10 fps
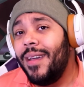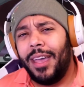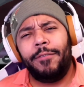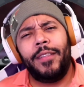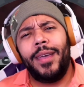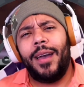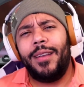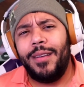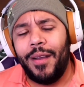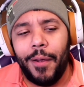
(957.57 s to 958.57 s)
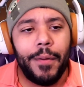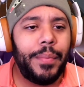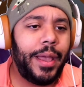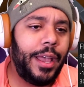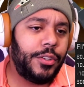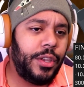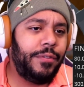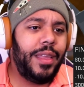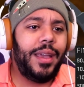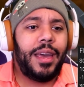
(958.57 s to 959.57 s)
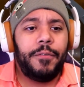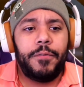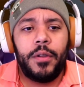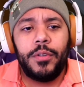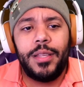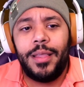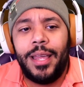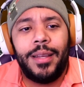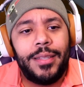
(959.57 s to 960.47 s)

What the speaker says: If they got a Narbash, if they got a photosynthetic